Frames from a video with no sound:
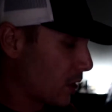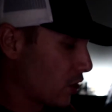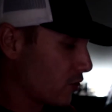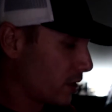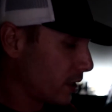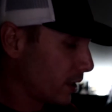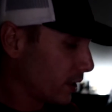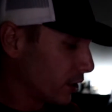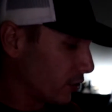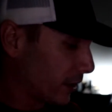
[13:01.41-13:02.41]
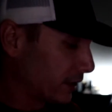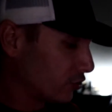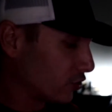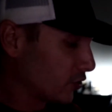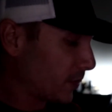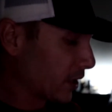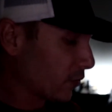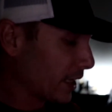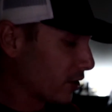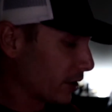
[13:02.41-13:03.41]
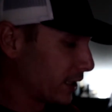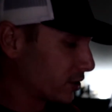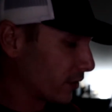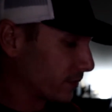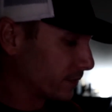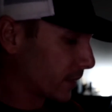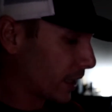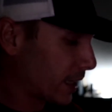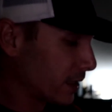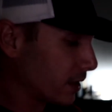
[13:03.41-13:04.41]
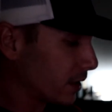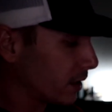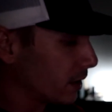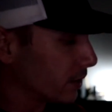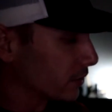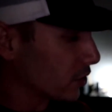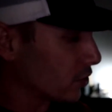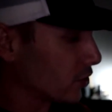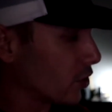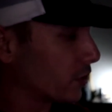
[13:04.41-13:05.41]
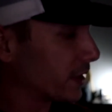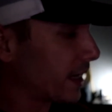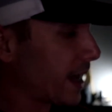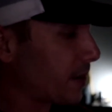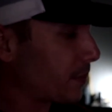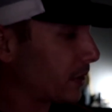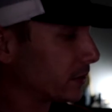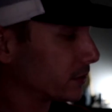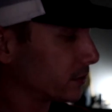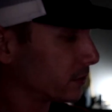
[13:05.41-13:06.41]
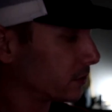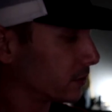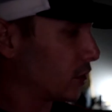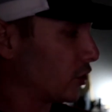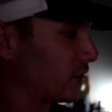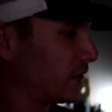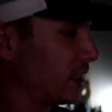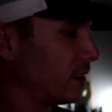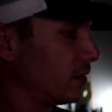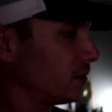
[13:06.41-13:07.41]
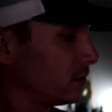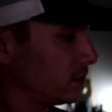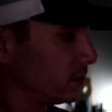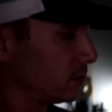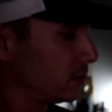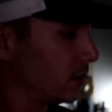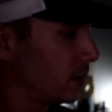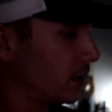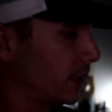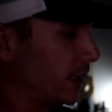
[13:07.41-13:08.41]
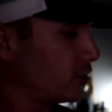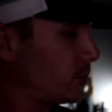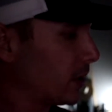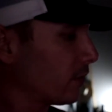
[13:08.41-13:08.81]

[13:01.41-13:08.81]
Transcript: mode, you just pick read on each of them, okay? So you go into the app, you go to scene, and you pick